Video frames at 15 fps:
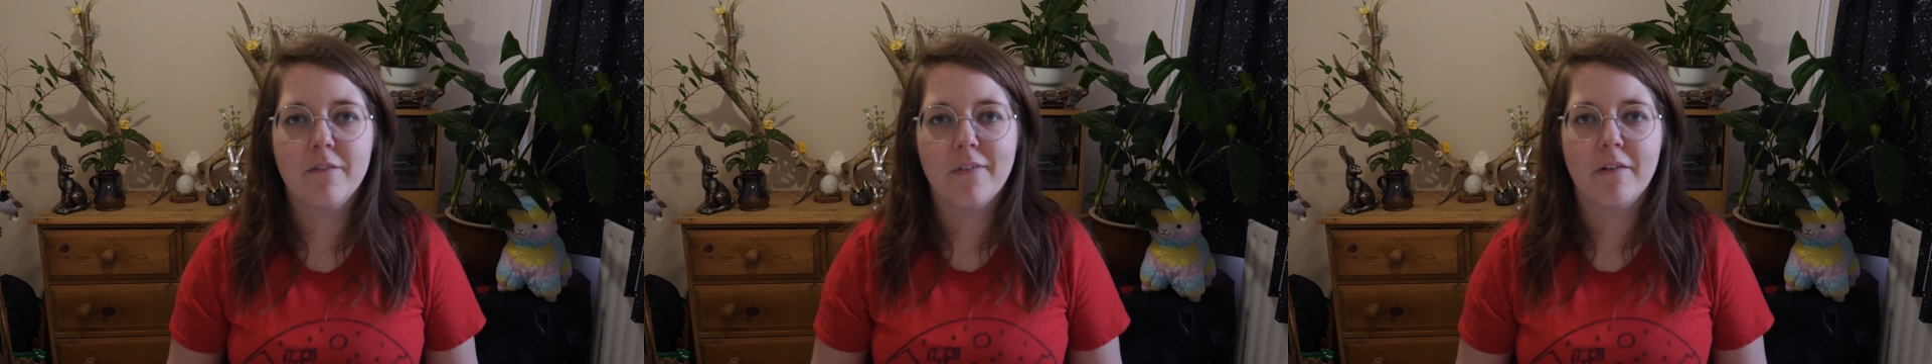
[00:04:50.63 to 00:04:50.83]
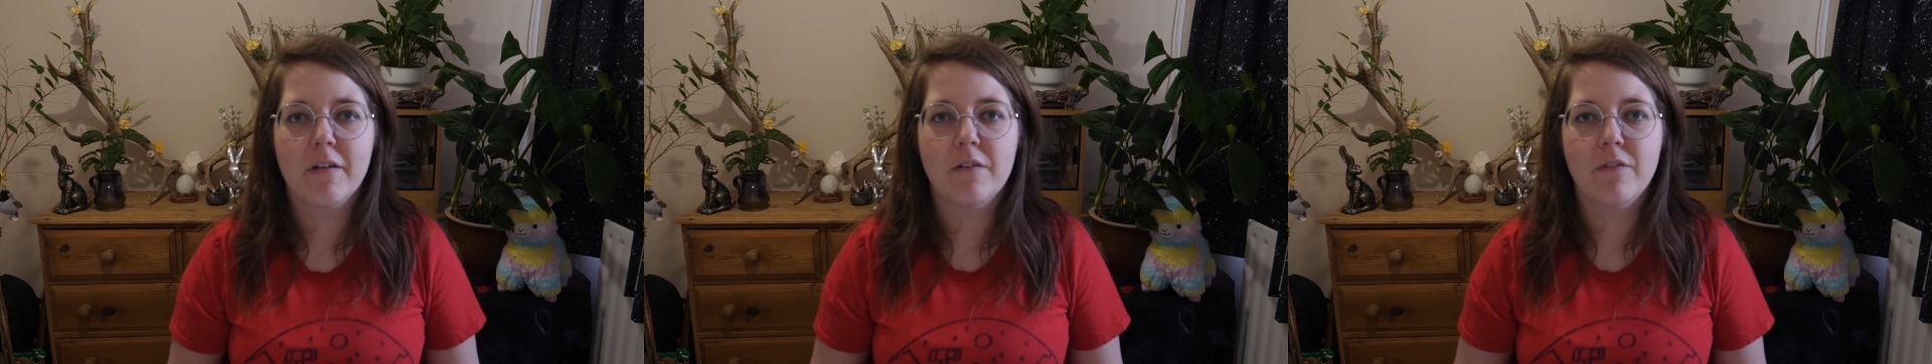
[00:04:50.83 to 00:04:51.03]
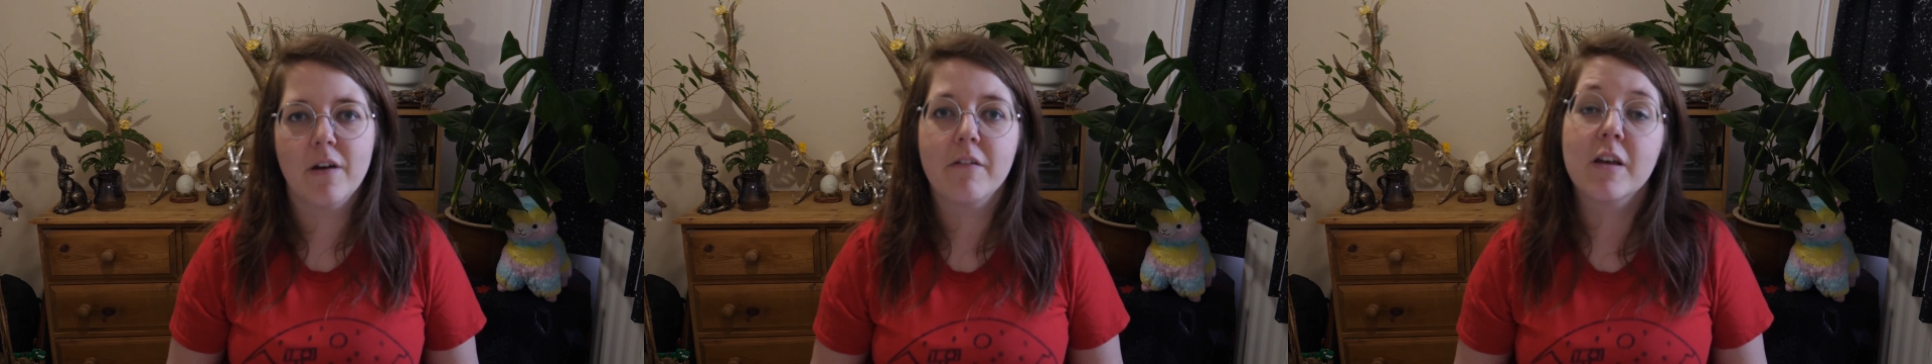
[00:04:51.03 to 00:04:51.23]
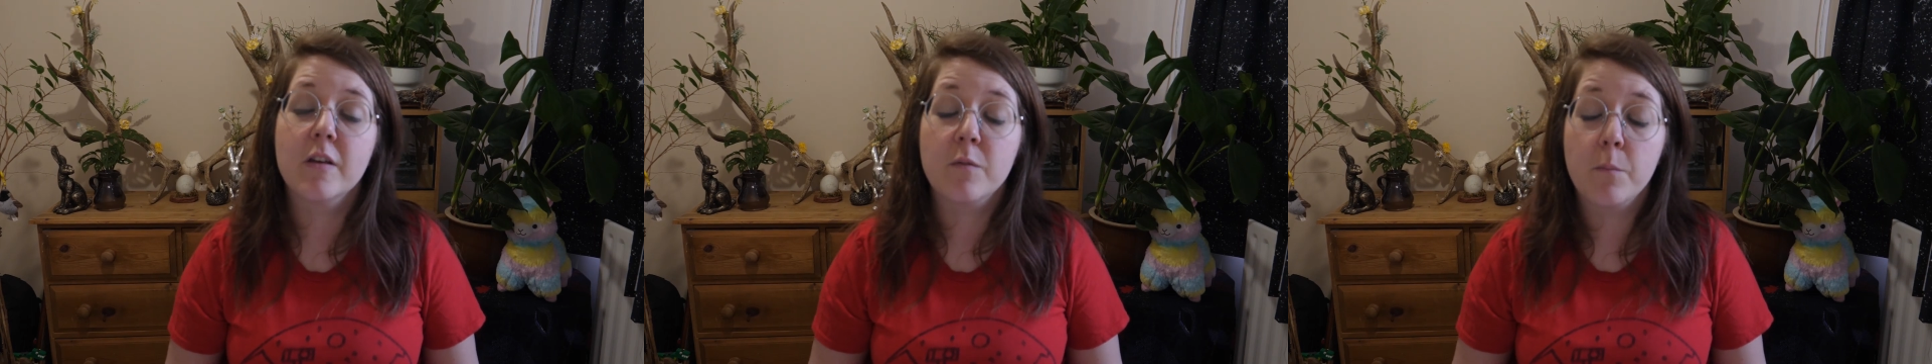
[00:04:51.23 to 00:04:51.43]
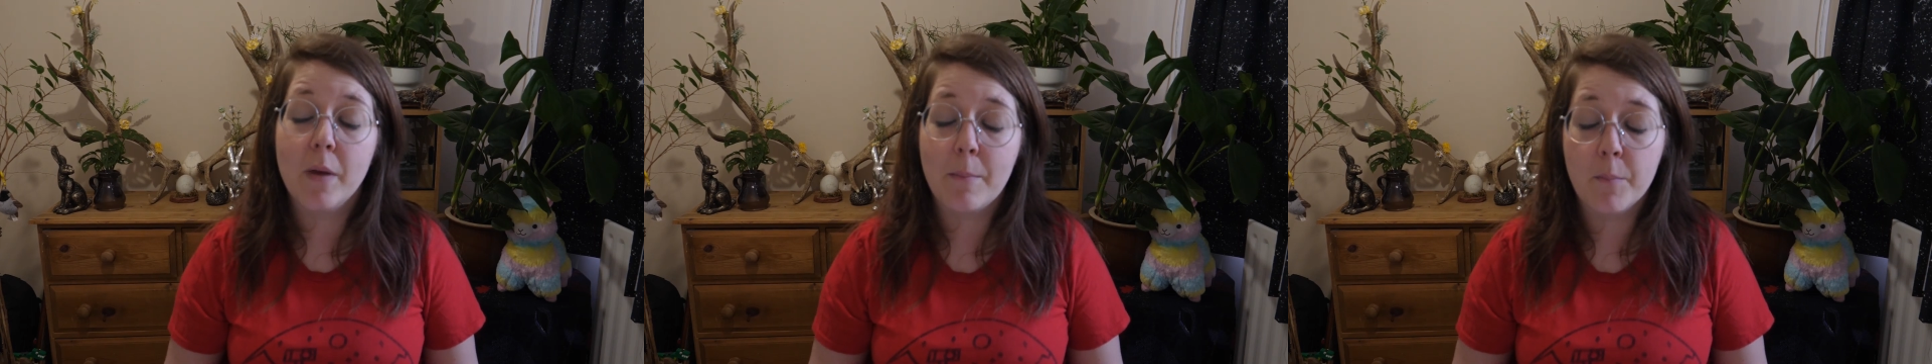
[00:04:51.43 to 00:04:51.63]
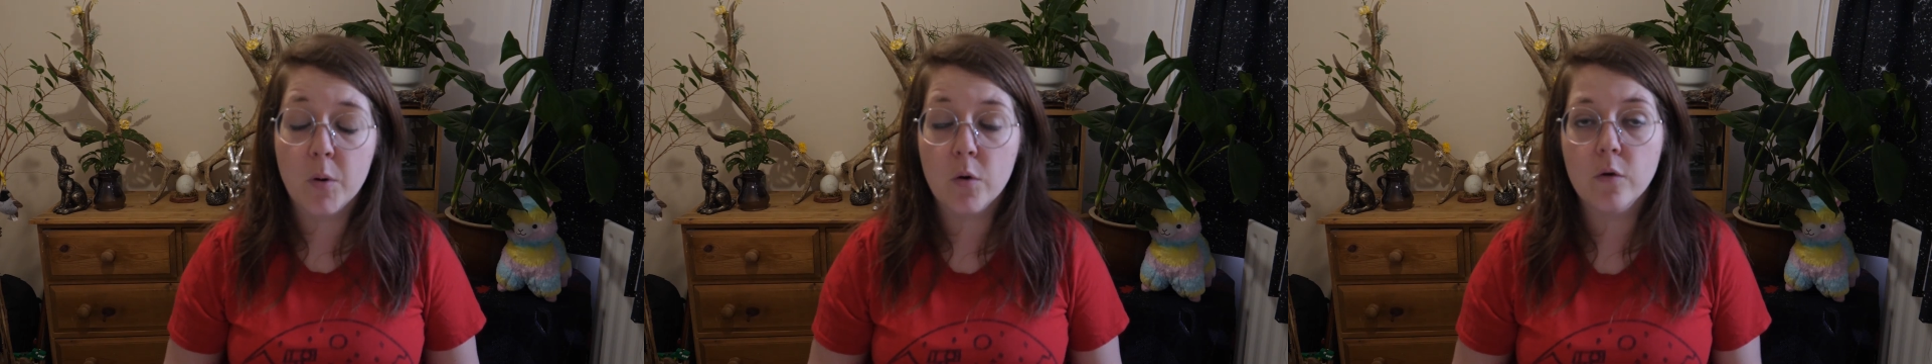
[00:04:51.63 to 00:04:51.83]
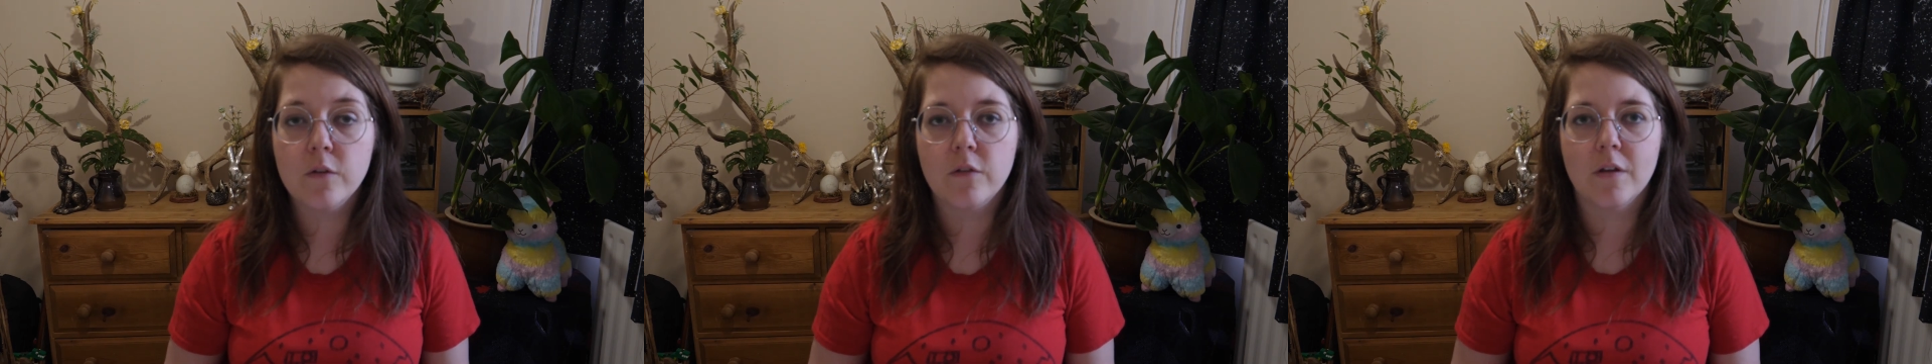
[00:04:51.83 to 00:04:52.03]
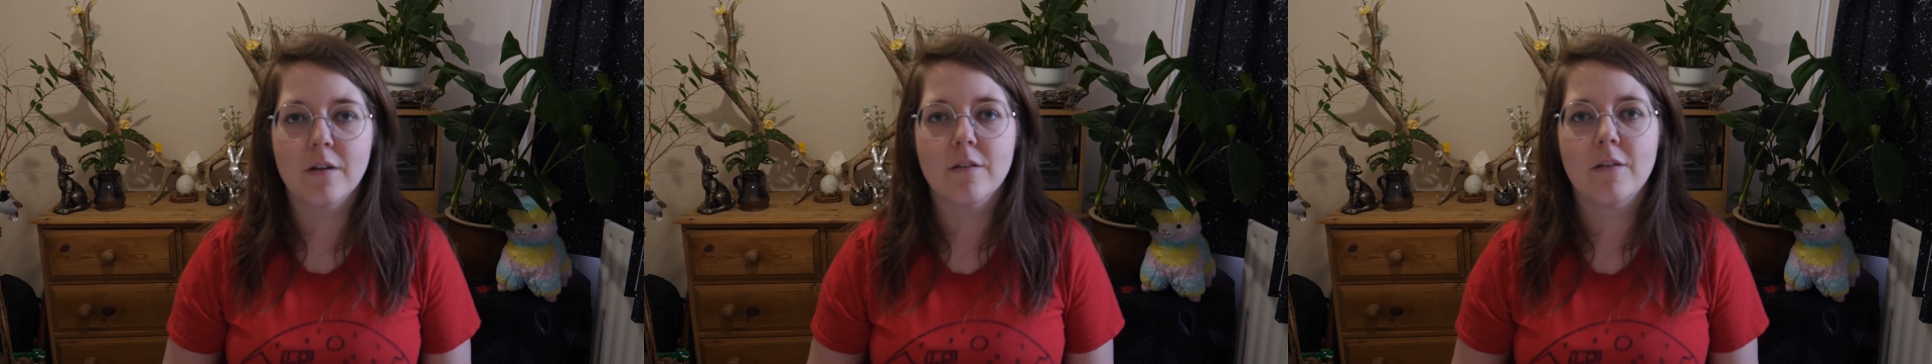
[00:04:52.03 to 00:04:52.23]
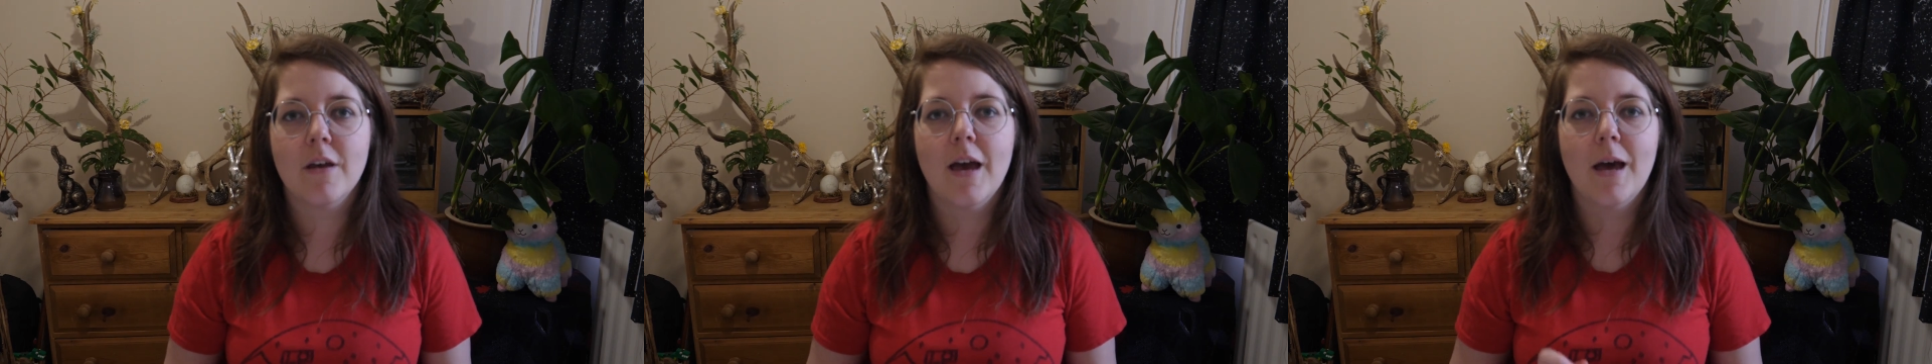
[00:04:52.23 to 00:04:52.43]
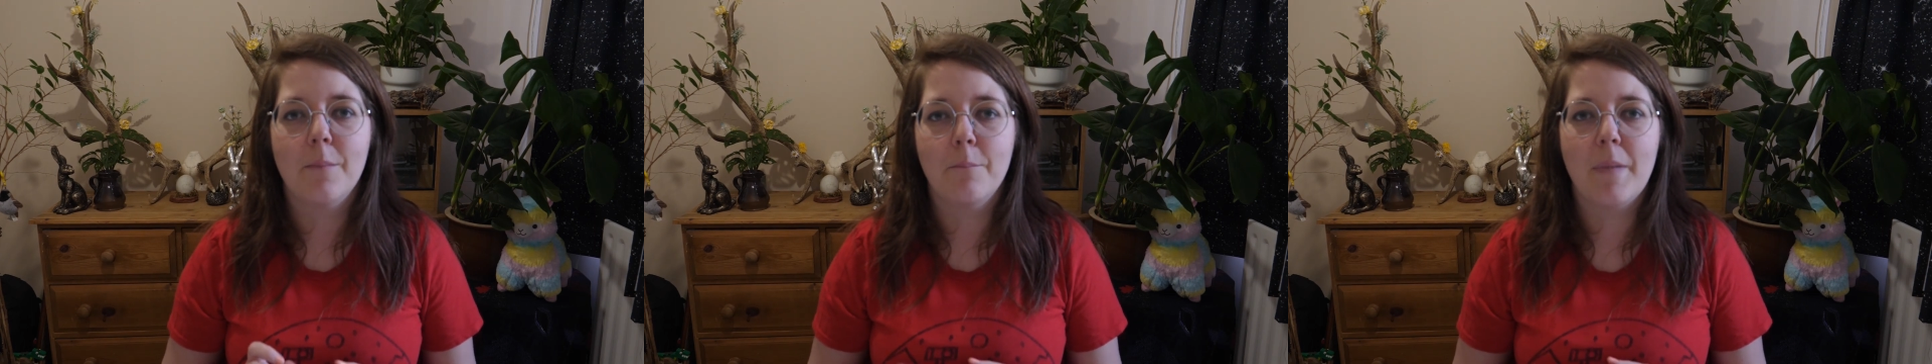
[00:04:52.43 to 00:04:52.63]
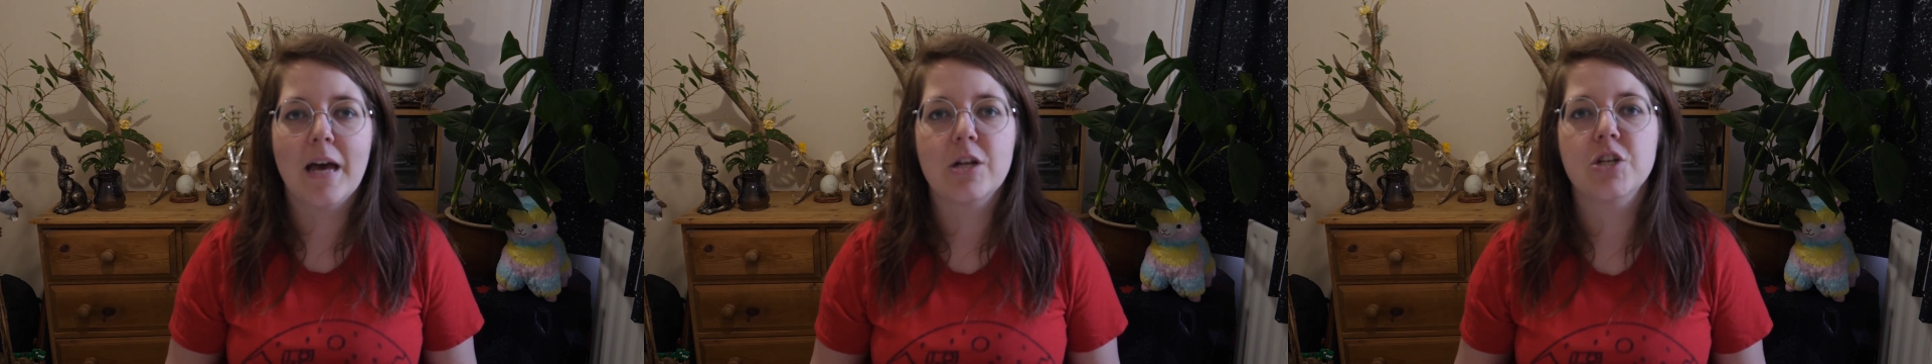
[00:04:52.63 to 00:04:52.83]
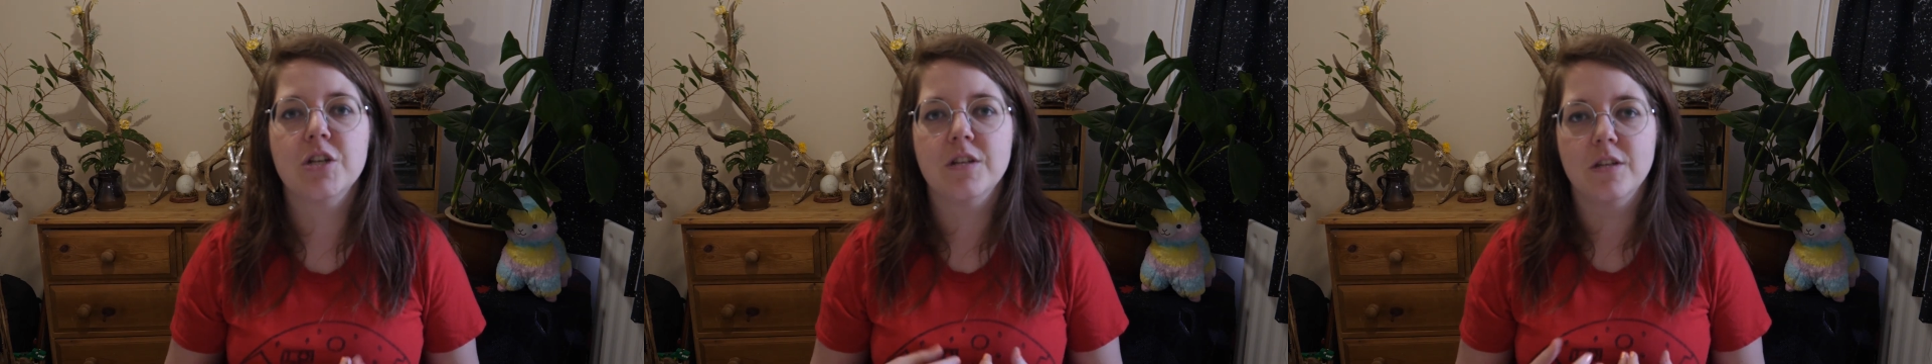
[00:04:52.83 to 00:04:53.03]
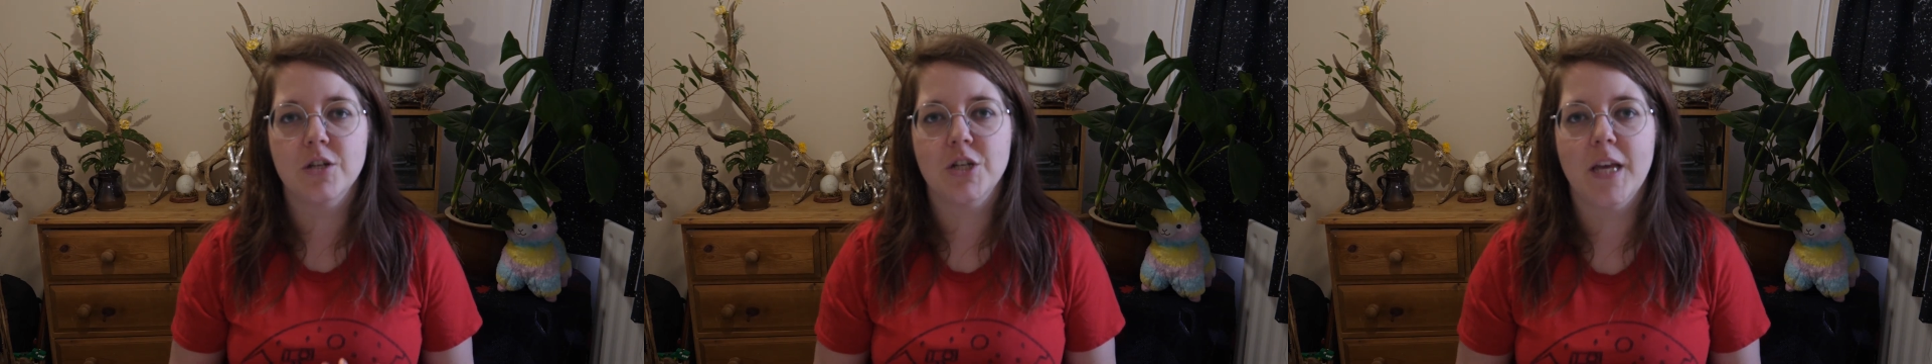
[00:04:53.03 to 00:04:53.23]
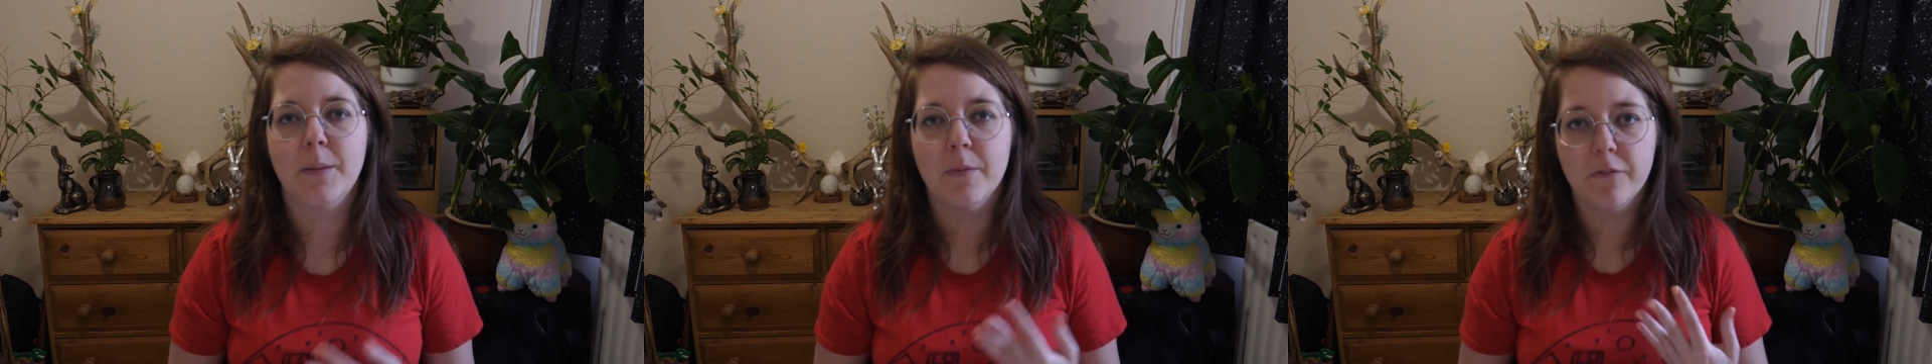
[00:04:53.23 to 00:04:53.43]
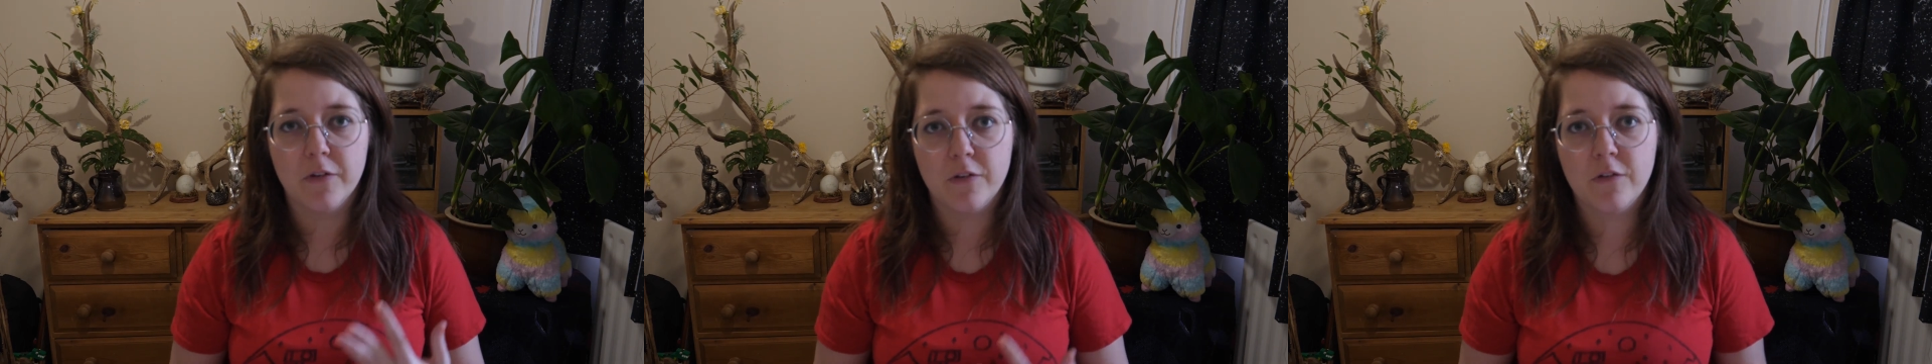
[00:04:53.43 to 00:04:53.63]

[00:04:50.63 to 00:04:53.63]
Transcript: very, very important and matches the shape of a